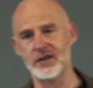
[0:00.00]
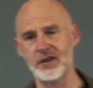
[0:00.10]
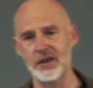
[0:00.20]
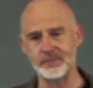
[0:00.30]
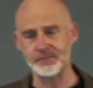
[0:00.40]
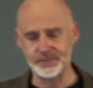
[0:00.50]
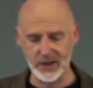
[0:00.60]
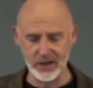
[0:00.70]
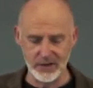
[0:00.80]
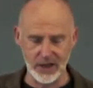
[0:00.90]
that
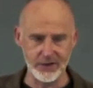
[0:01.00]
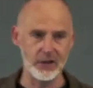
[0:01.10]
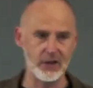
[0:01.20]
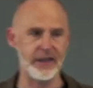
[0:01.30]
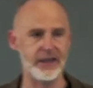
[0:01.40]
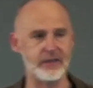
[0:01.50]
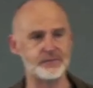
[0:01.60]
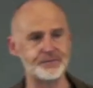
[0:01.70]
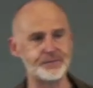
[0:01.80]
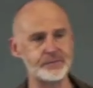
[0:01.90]
in Daniel 8,
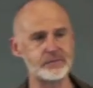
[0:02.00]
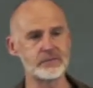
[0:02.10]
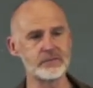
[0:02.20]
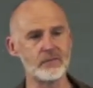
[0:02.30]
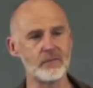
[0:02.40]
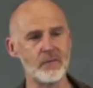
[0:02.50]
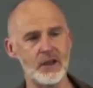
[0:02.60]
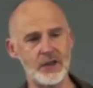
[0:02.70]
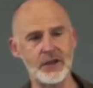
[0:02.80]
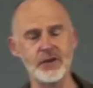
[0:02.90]

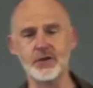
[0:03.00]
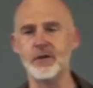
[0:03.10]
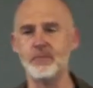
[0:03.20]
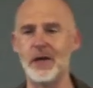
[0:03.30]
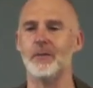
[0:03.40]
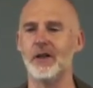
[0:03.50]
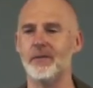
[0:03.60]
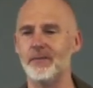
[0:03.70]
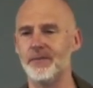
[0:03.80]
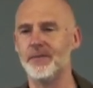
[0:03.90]
Daniel's in
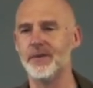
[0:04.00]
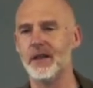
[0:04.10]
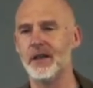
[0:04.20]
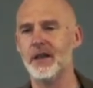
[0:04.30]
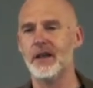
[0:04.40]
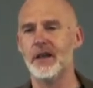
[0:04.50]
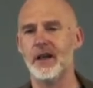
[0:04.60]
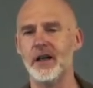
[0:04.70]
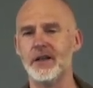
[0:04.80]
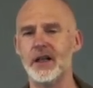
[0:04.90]
Babylon
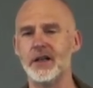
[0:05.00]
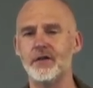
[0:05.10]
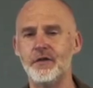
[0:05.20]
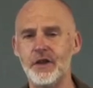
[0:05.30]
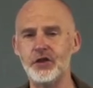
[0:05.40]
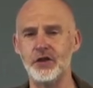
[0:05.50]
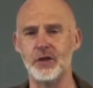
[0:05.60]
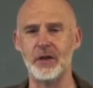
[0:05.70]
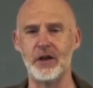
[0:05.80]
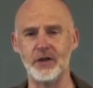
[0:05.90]
and he has a vision
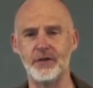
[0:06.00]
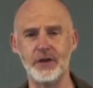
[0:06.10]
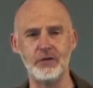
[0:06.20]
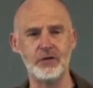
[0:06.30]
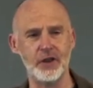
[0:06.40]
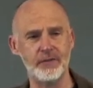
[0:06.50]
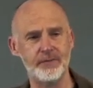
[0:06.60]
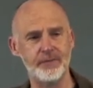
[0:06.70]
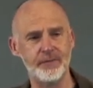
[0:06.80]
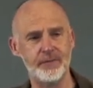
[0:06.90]
about the future.
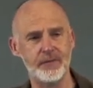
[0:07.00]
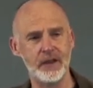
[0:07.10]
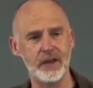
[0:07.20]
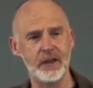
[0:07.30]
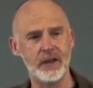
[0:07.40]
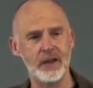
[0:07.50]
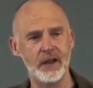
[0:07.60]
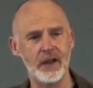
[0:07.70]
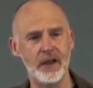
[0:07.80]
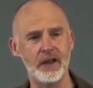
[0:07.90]

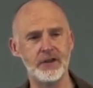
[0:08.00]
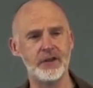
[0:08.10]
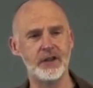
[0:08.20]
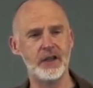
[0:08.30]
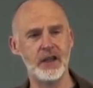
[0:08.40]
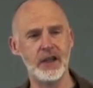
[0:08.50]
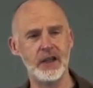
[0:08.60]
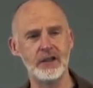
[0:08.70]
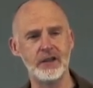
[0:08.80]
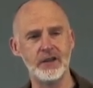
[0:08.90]
And
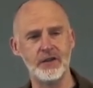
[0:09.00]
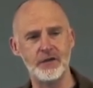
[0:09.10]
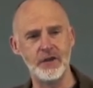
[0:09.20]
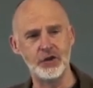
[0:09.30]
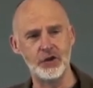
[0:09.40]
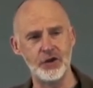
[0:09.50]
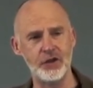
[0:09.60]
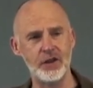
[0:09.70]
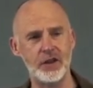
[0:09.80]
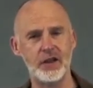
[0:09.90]
in the
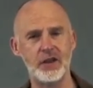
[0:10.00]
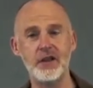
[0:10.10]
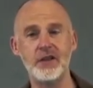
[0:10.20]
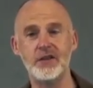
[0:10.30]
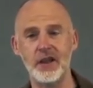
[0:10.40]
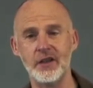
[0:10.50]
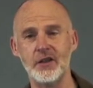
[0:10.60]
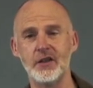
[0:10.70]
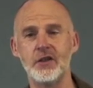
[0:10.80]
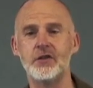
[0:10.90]
vision, he's in
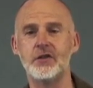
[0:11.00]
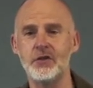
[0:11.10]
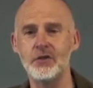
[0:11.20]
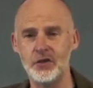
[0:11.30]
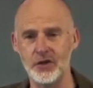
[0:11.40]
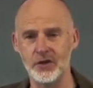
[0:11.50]
Shushan.